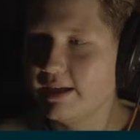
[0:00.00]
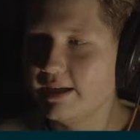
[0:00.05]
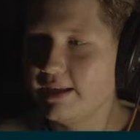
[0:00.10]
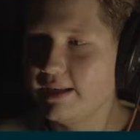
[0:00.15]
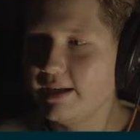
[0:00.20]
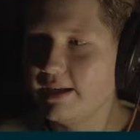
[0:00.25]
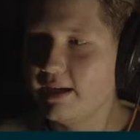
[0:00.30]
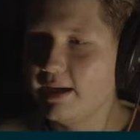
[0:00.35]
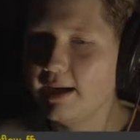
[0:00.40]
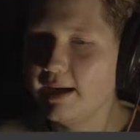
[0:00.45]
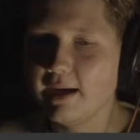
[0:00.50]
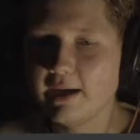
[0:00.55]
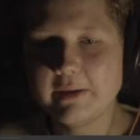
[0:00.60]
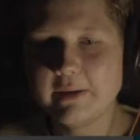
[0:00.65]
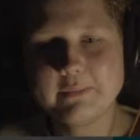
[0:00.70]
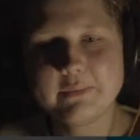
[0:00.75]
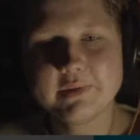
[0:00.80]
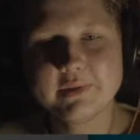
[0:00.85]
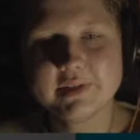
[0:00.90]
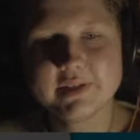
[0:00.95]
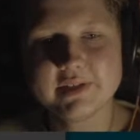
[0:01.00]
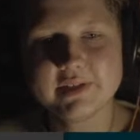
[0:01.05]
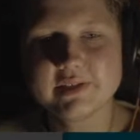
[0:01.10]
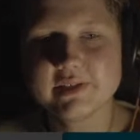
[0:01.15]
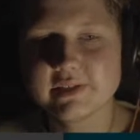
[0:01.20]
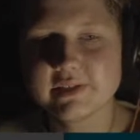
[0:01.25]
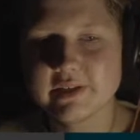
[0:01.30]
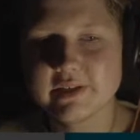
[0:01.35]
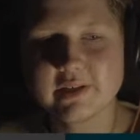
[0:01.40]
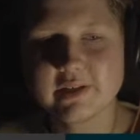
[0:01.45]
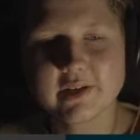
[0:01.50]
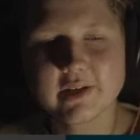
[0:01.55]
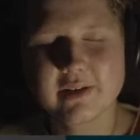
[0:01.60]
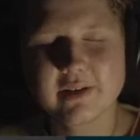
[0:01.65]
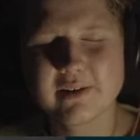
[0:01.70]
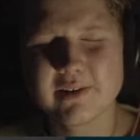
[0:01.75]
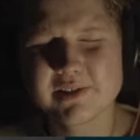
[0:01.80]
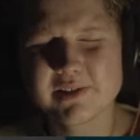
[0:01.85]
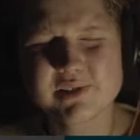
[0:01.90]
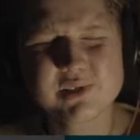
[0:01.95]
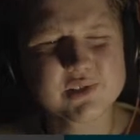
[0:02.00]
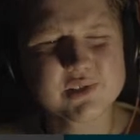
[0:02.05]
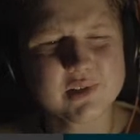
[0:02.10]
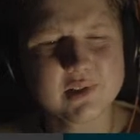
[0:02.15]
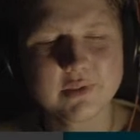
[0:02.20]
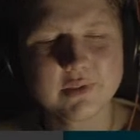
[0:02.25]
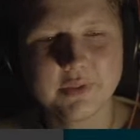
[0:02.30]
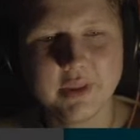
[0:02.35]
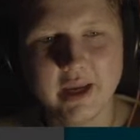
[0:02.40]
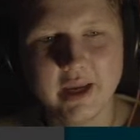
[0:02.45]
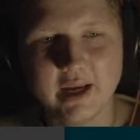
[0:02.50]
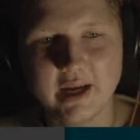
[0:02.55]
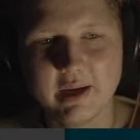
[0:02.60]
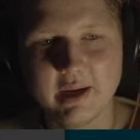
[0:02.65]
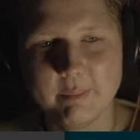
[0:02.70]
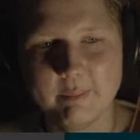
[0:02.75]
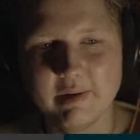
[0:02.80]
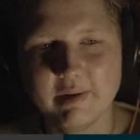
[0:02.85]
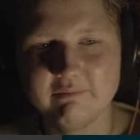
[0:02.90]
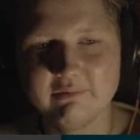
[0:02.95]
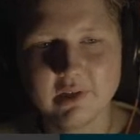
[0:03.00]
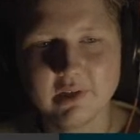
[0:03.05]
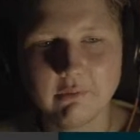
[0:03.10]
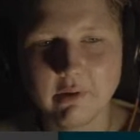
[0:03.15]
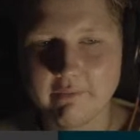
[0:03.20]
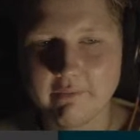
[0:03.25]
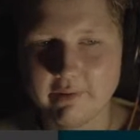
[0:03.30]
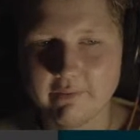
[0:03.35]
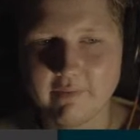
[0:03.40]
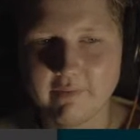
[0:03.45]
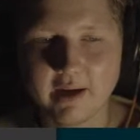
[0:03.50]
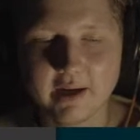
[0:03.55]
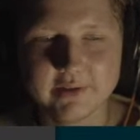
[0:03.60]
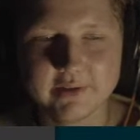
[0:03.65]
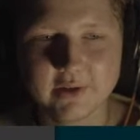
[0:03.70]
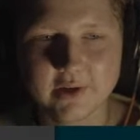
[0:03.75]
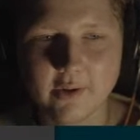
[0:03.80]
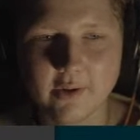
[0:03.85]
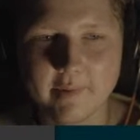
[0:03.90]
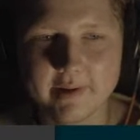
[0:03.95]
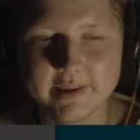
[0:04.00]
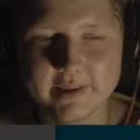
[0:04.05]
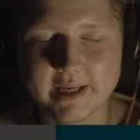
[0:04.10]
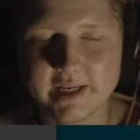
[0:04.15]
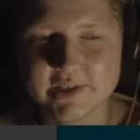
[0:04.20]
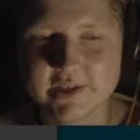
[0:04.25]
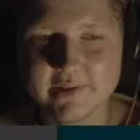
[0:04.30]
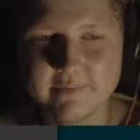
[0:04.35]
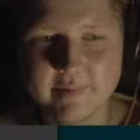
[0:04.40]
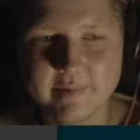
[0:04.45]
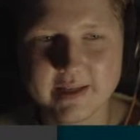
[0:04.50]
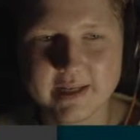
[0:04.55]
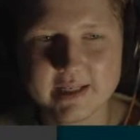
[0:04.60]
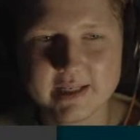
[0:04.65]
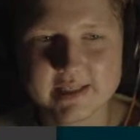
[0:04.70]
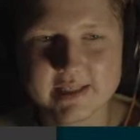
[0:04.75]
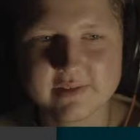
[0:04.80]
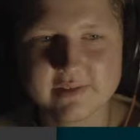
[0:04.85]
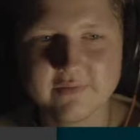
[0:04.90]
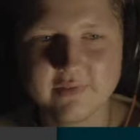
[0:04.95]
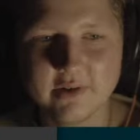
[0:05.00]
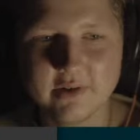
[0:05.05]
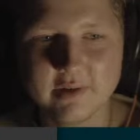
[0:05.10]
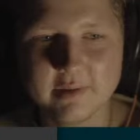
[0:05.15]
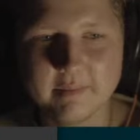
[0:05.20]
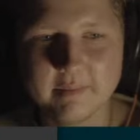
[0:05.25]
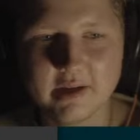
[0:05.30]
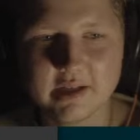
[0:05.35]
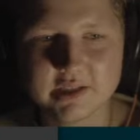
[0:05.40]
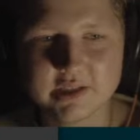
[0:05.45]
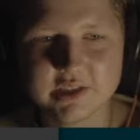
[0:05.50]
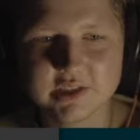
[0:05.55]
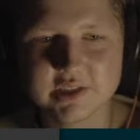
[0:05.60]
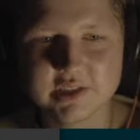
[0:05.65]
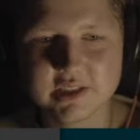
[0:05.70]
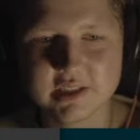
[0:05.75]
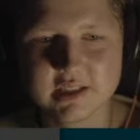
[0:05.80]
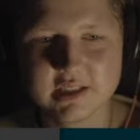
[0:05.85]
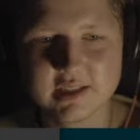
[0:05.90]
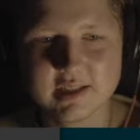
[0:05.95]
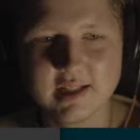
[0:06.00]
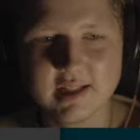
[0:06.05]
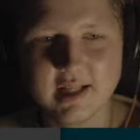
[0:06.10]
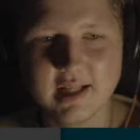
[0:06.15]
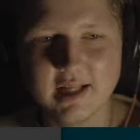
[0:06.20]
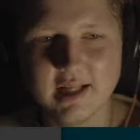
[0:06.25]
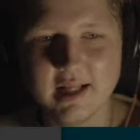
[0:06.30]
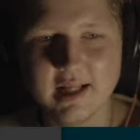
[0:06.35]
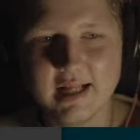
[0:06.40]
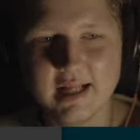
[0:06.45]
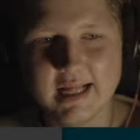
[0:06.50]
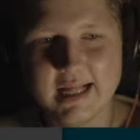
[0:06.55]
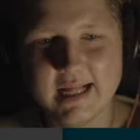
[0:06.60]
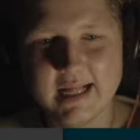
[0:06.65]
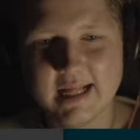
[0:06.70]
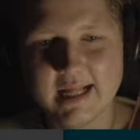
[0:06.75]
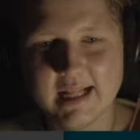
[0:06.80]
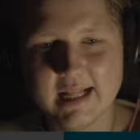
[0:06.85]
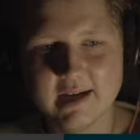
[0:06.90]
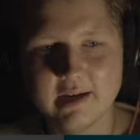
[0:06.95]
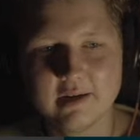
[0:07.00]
I wouldn't consult the memflow FFI documentation, because it's very much, let's